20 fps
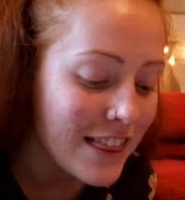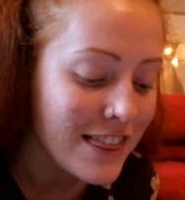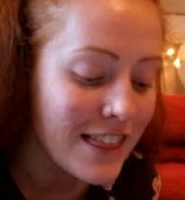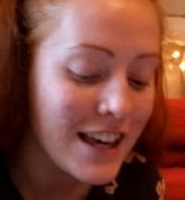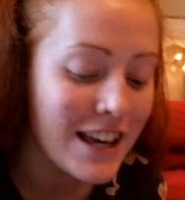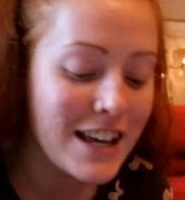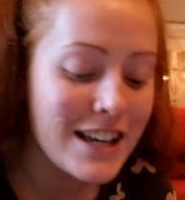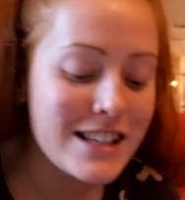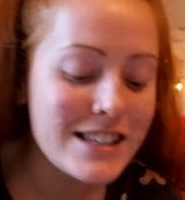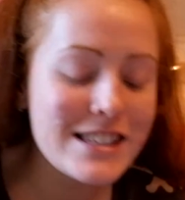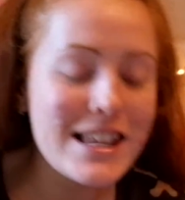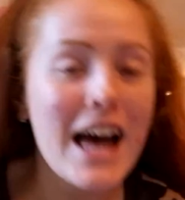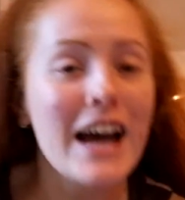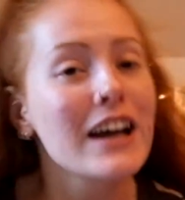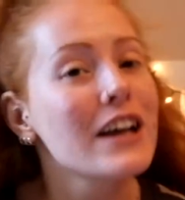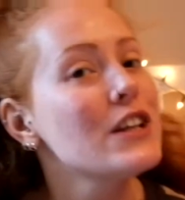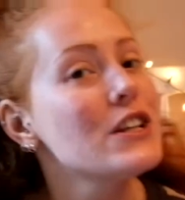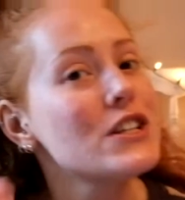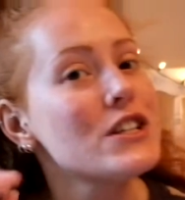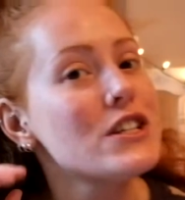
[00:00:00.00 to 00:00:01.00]
The
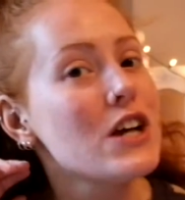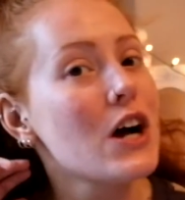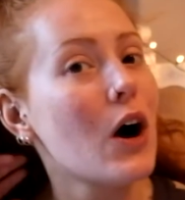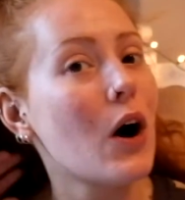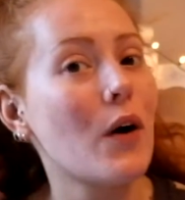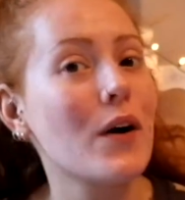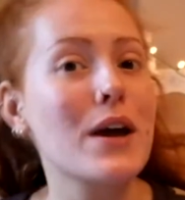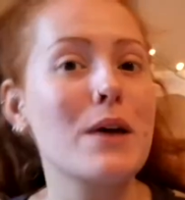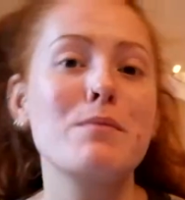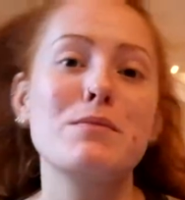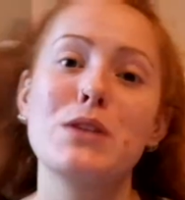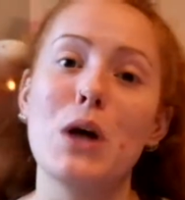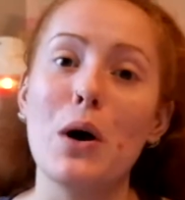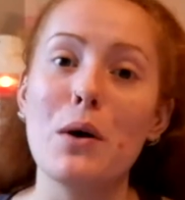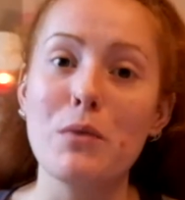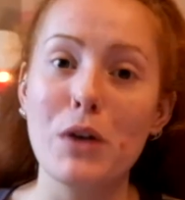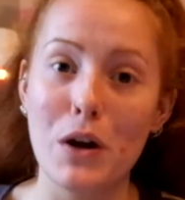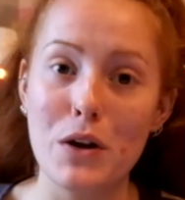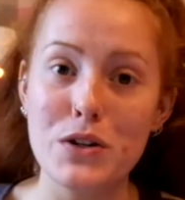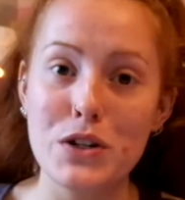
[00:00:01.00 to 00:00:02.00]
second items that
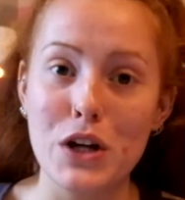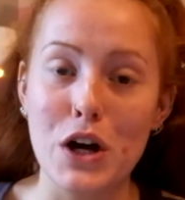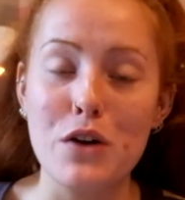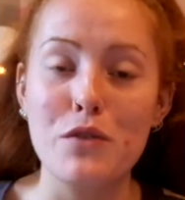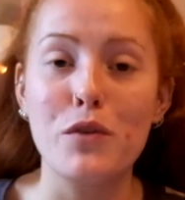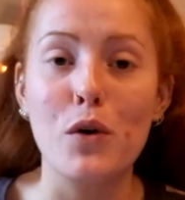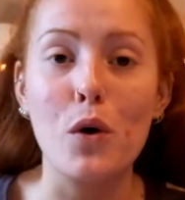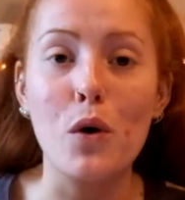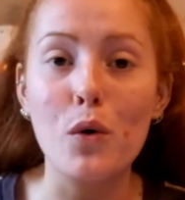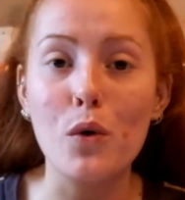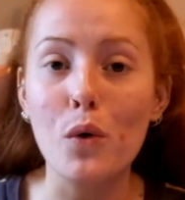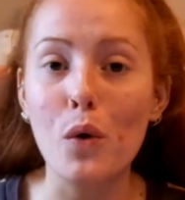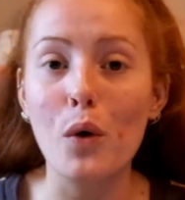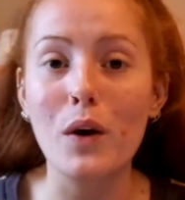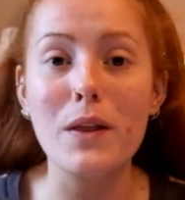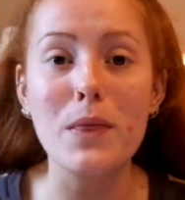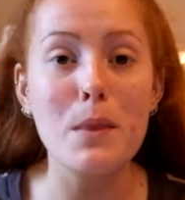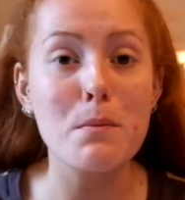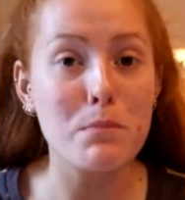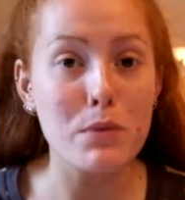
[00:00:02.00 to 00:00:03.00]
I'm going to go for are
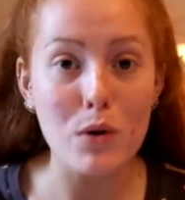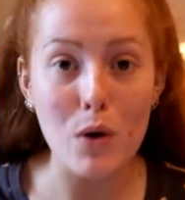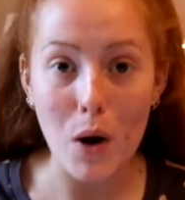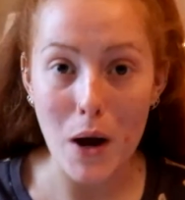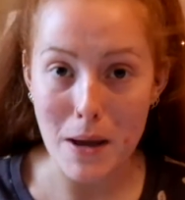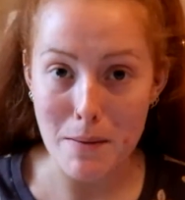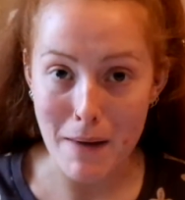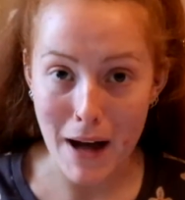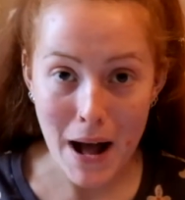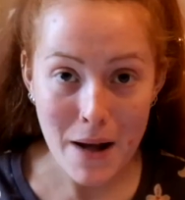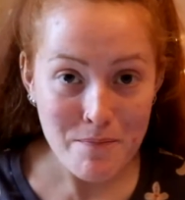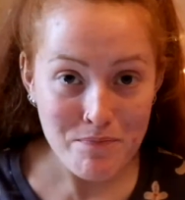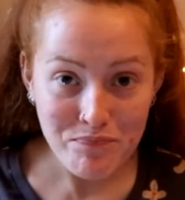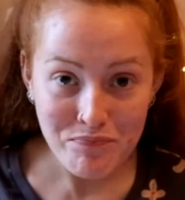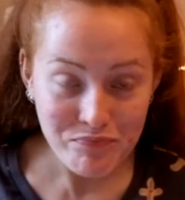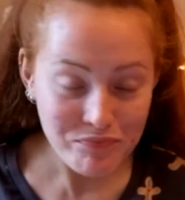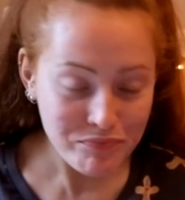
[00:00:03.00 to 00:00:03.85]
all in the primer